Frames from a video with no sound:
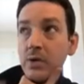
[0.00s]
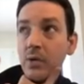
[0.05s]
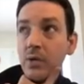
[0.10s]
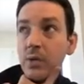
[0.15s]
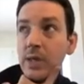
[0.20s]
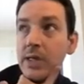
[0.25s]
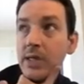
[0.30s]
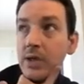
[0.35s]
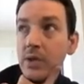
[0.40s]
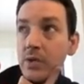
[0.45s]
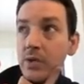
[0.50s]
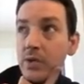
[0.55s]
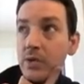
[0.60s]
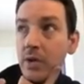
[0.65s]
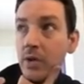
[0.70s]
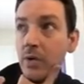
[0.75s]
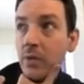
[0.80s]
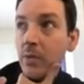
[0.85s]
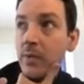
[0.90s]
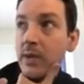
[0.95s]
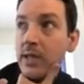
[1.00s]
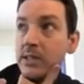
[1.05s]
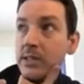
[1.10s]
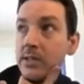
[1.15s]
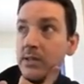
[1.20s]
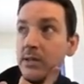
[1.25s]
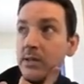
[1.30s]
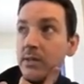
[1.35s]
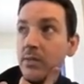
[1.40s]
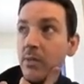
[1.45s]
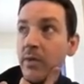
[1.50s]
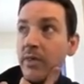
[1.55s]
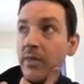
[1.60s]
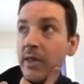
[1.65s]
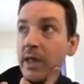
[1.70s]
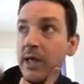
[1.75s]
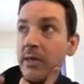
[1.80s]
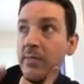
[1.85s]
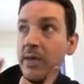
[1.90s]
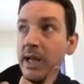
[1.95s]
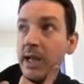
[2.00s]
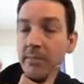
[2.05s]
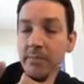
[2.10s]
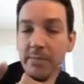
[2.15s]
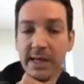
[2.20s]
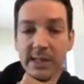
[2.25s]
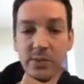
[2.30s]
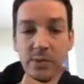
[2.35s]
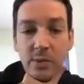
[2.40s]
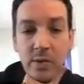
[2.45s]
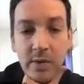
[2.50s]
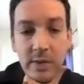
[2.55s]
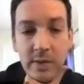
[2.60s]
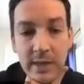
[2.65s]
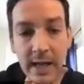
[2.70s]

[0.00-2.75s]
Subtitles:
Create user with email and password.